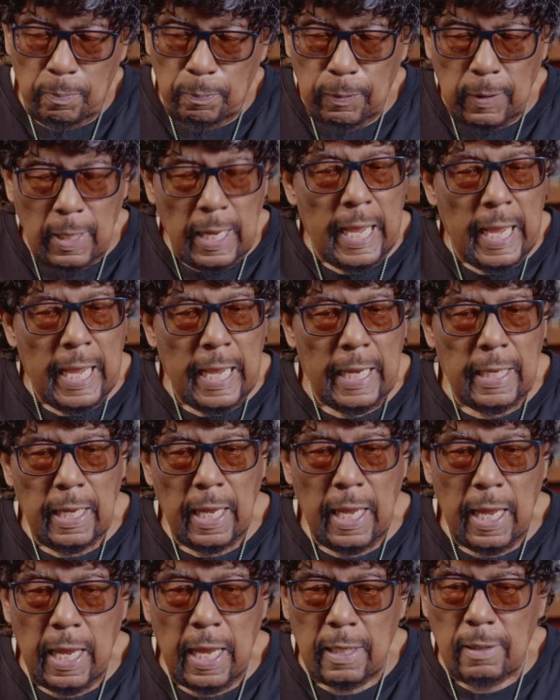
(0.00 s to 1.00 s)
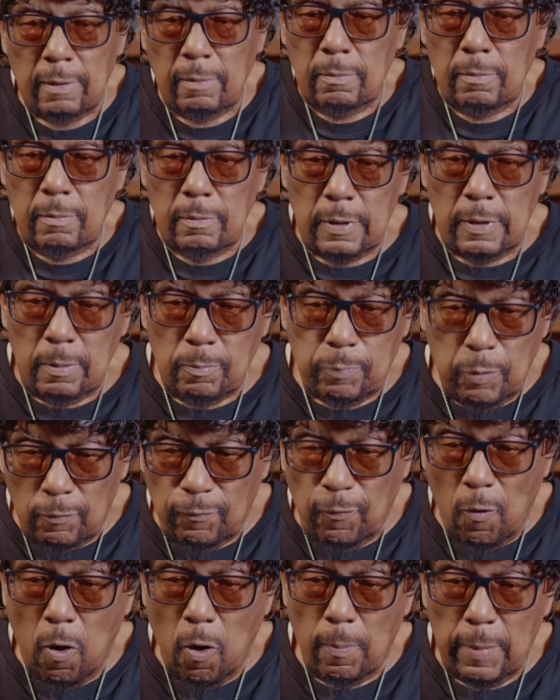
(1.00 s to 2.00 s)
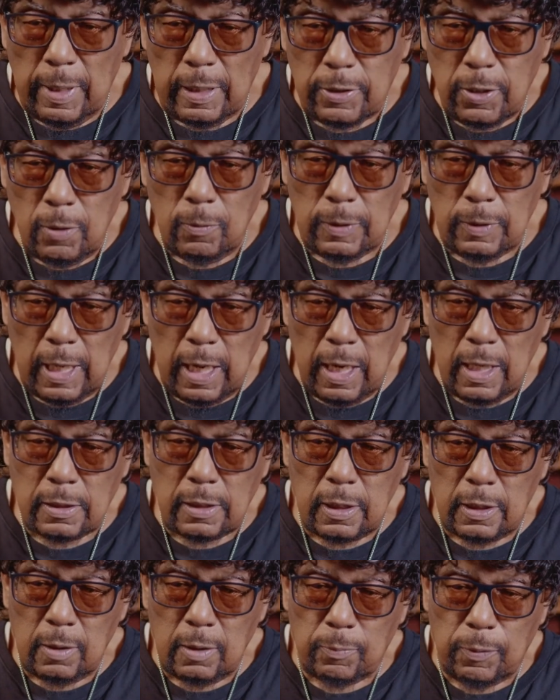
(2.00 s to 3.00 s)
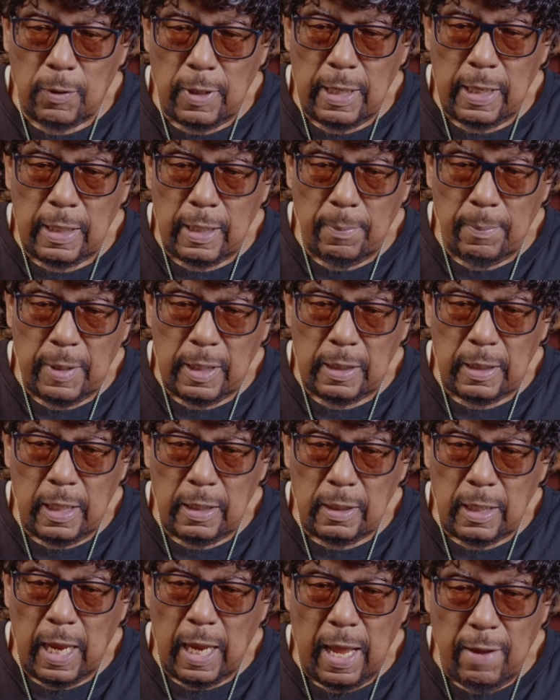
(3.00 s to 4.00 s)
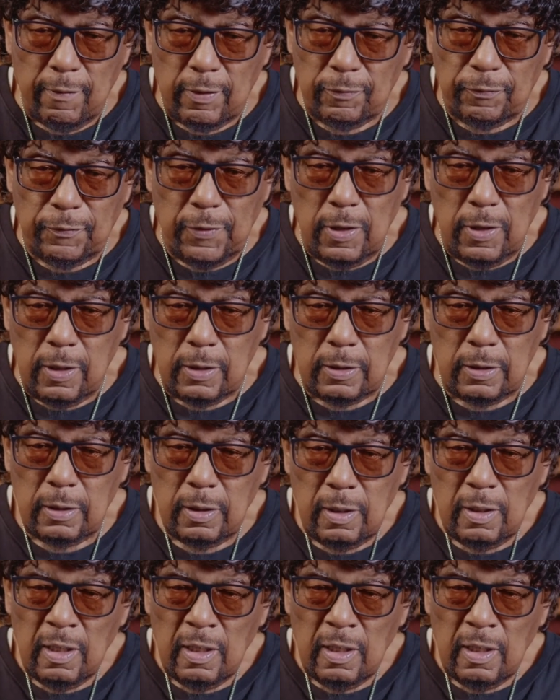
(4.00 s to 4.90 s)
playing and performing too, dancing and playing. I mean, they're having fun.